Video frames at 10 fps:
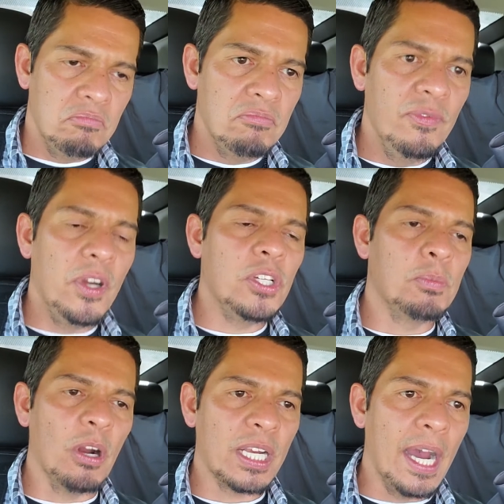very
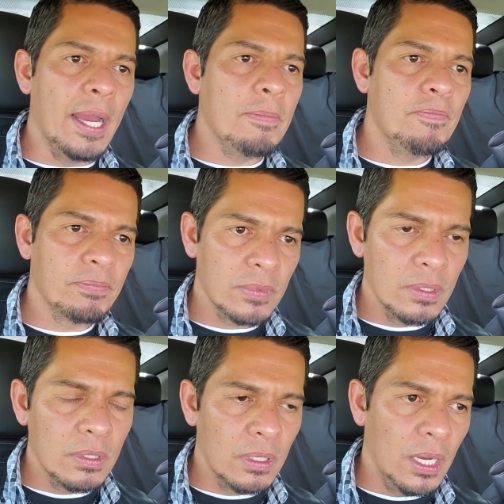smart guy.
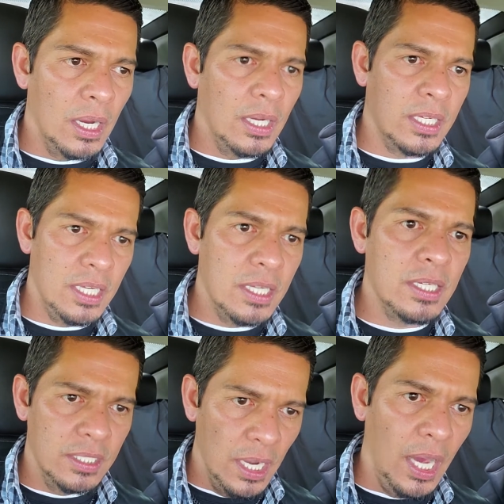He
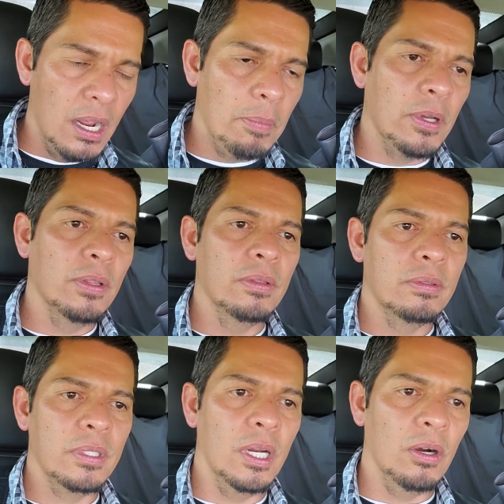got up
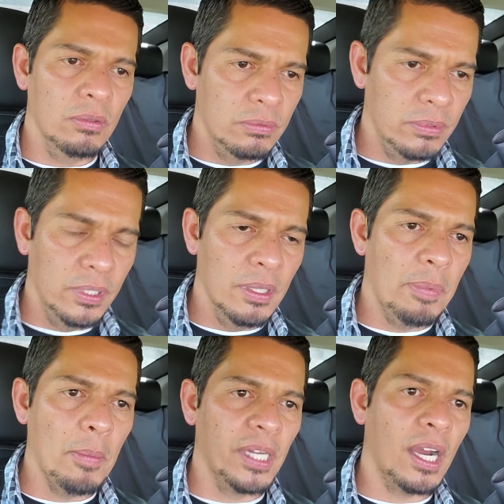on, in the
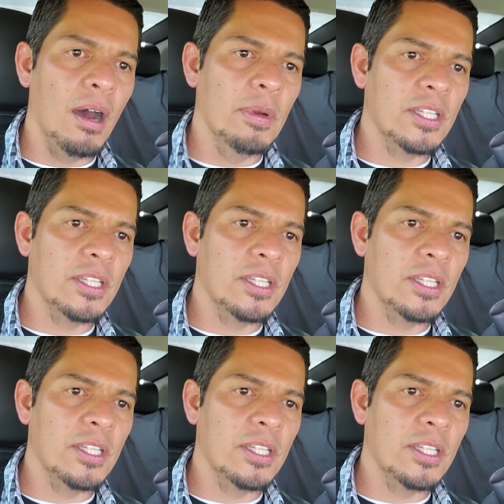public comments